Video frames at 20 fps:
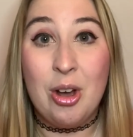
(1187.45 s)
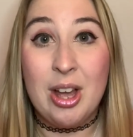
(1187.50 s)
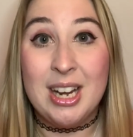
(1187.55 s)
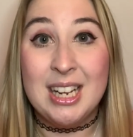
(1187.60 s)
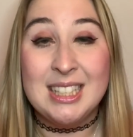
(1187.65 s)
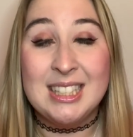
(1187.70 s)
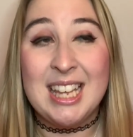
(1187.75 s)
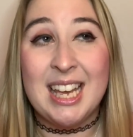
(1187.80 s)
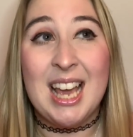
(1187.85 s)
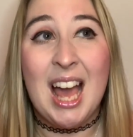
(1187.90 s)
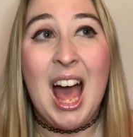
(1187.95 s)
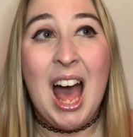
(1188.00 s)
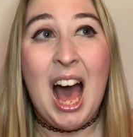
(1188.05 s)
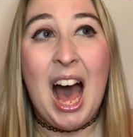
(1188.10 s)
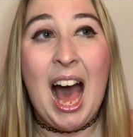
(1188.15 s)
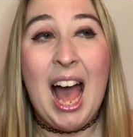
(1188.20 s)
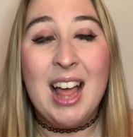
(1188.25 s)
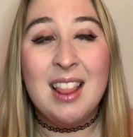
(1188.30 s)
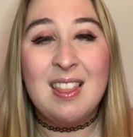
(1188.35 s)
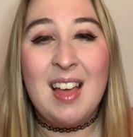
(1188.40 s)
And it's like,
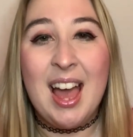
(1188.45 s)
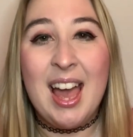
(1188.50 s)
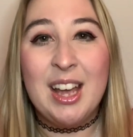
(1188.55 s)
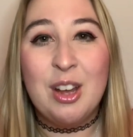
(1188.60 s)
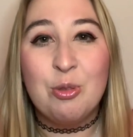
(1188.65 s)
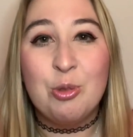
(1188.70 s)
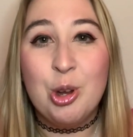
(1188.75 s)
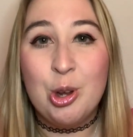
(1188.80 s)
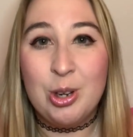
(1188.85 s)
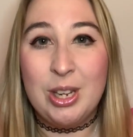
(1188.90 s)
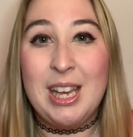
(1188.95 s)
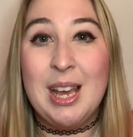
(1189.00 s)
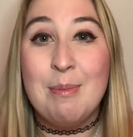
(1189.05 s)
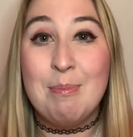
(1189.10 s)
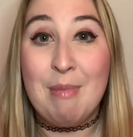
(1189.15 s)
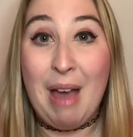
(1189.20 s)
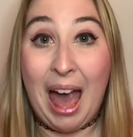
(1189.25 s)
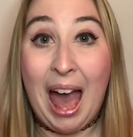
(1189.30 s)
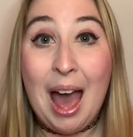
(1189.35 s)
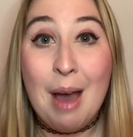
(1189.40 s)
I like Rudy and
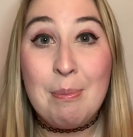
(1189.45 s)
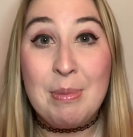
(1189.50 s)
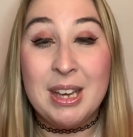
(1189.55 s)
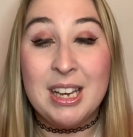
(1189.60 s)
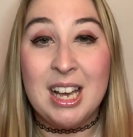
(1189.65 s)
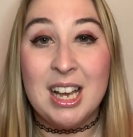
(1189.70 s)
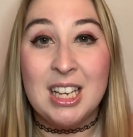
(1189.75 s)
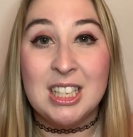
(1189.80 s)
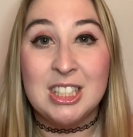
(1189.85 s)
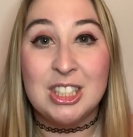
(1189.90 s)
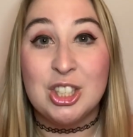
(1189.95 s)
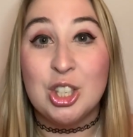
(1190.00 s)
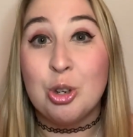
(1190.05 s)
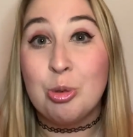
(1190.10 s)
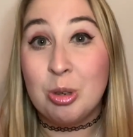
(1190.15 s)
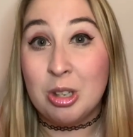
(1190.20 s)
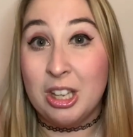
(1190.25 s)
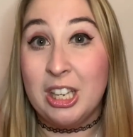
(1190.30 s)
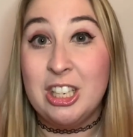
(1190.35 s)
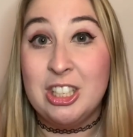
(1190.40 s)
Matt because their
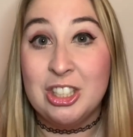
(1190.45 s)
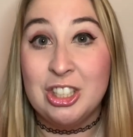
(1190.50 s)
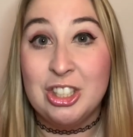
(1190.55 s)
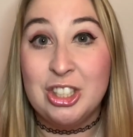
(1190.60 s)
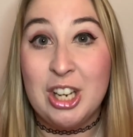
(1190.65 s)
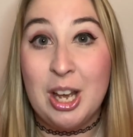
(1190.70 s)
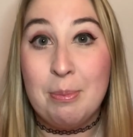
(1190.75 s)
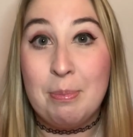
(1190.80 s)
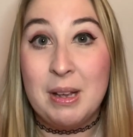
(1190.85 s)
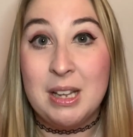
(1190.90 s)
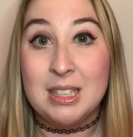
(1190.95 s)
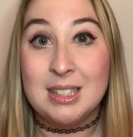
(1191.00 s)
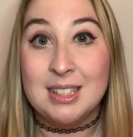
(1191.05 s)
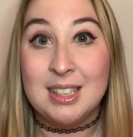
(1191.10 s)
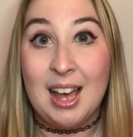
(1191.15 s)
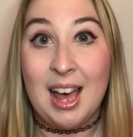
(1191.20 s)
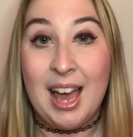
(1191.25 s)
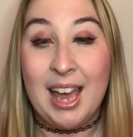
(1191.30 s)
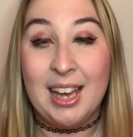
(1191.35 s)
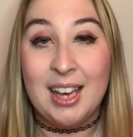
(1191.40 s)
relationship is
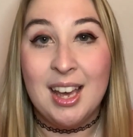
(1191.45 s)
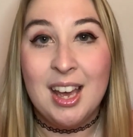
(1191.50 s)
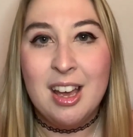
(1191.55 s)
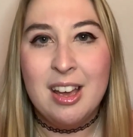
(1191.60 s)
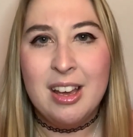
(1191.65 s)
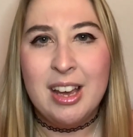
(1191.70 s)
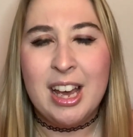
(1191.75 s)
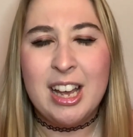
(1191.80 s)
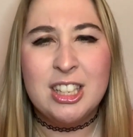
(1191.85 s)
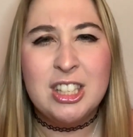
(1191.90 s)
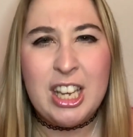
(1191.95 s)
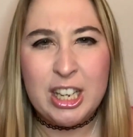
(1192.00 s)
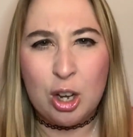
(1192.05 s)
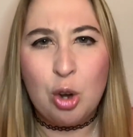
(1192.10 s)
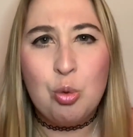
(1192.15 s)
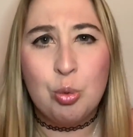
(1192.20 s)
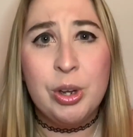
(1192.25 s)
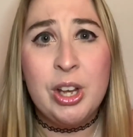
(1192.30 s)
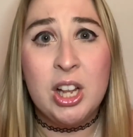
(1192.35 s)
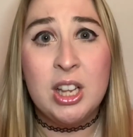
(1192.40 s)
like, it's like
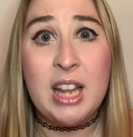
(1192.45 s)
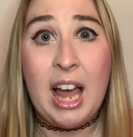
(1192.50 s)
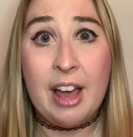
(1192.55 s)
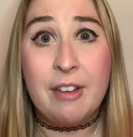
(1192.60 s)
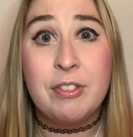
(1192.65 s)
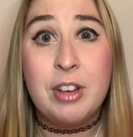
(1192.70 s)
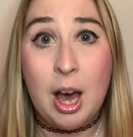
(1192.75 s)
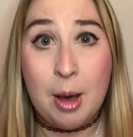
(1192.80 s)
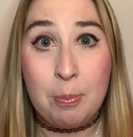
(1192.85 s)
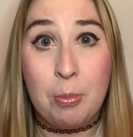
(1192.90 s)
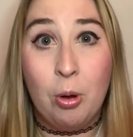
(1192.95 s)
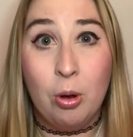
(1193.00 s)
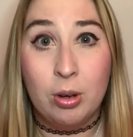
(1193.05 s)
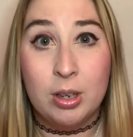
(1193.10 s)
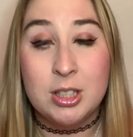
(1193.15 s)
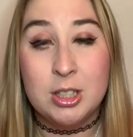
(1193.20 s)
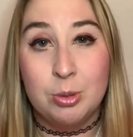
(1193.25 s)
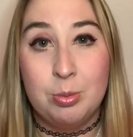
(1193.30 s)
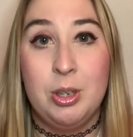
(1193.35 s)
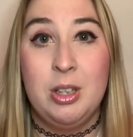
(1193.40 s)
a real life couple,
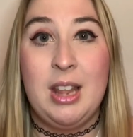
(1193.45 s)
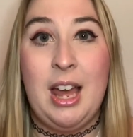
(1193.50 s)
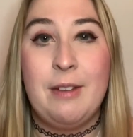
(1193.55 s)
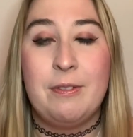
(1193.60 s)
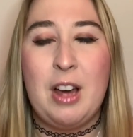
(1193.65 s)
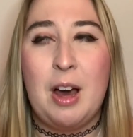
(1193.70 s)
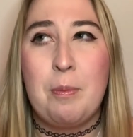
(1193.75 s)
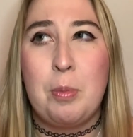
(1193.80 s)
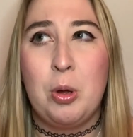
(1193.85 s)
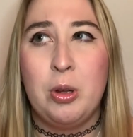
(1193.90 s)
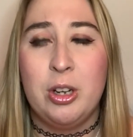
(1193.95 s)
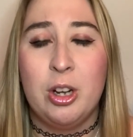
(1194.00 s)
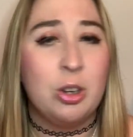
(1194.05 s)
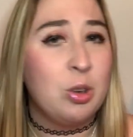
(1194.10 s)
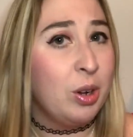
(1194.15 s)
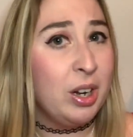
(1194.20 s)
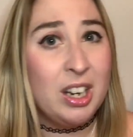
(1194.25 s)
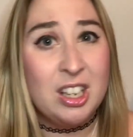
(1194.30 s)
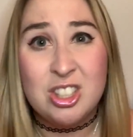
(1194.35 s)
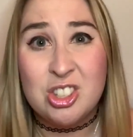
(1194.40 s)
because a real life couple, you're
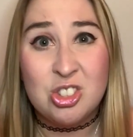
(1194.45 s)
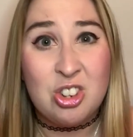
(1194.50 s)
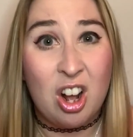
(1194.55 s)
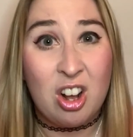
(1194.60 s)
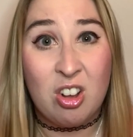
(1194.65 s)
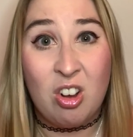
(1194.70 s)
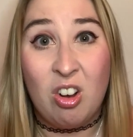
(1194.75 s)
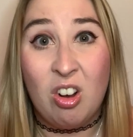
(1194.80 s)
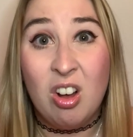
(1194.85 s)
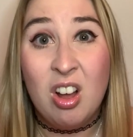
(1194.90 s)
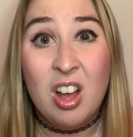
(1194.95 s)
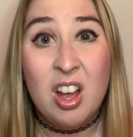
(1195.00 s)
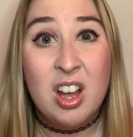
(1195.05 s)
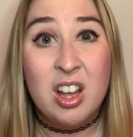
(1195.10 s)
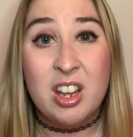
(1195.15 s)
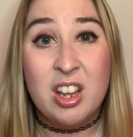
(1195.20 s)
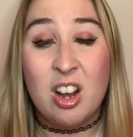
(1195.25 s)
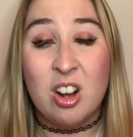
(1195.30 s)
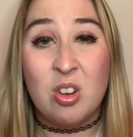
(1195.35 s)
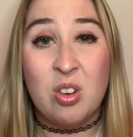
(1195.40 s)
going to struggle,
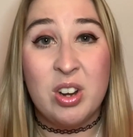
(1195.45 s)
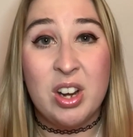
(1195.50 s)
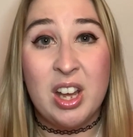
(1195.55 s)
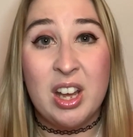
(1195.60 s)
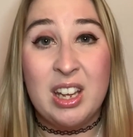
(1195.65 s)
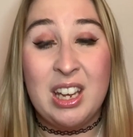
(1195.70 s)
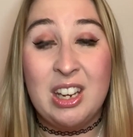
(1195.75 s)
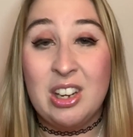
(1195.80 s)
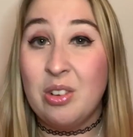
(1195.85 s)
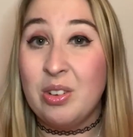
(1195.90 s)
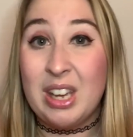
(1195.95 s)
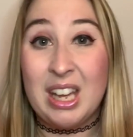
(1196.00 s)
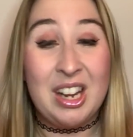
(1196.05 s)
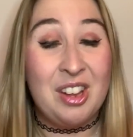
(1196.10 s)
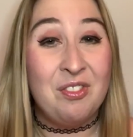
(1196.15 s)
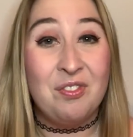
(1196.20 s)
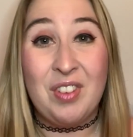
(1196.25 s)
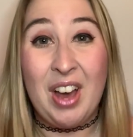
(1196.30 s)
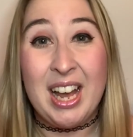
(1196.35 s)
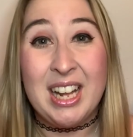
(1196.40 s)
you're going to, you know, get
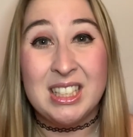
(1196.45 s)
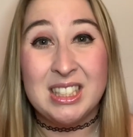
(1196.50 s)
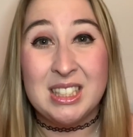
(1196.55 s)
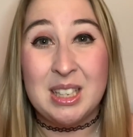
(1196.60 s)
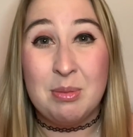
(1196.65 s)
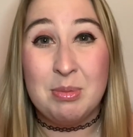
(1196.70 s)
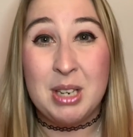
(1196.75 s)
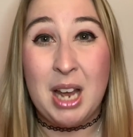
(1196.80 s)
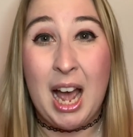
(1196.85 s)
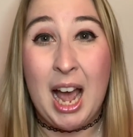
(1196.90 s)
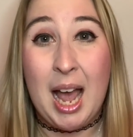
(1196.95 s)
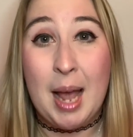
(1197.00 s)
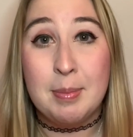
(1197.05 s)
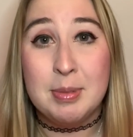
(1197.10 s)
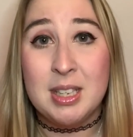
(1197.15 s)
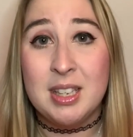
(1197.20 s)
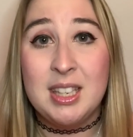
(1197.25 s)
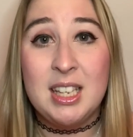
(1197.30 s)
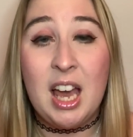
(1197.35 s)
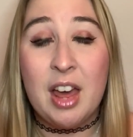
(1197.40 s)
in fights sometimes.
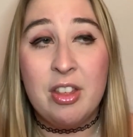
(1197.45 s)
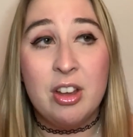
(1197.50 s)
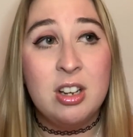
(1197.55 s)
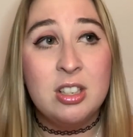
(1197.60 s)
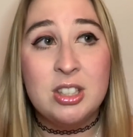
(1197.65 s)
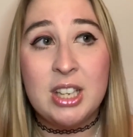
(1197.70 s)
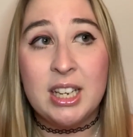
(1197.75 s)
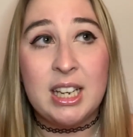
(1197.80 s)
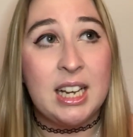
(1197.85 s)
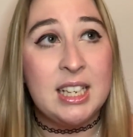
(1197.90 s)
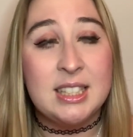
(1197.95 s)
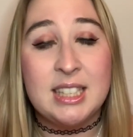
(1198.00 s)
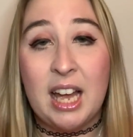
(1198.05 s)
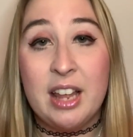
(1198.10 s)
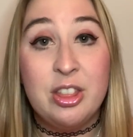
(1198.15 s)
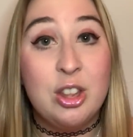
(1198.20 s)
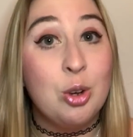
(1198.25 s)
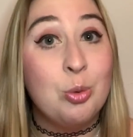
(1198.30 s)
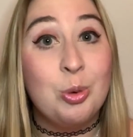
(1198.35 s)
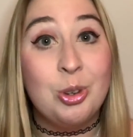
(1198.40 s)
And the others, like I
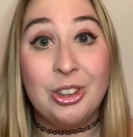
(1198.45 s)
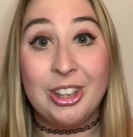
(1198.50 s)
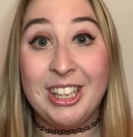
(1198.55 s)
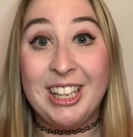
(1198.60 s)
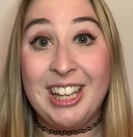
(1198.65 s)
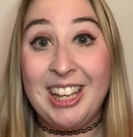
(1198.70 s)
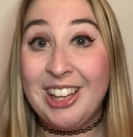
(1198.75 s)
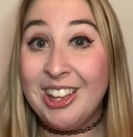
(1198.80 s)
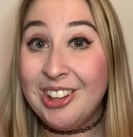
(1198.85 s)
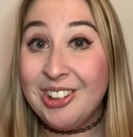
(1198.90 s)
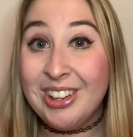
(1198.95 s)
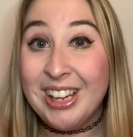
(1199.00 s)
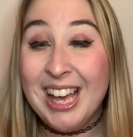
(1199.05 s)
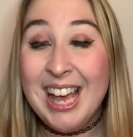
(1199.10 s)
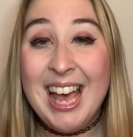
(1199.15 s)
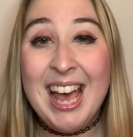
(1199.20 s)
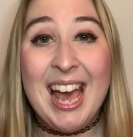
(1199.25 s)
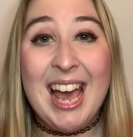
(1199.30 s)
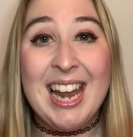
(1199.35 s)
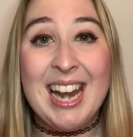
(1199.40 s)
said, they're really cute
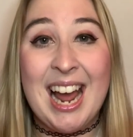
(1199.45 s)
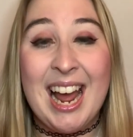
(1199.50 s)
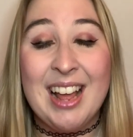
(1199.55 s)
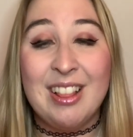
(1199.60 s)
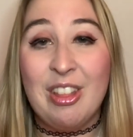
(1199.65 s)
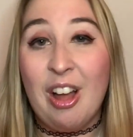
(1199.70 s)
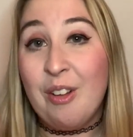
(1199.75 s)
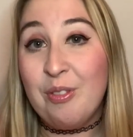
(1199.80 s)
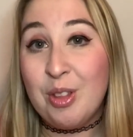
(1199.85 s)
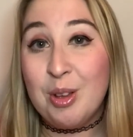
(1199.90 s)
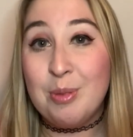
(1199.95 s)
and I love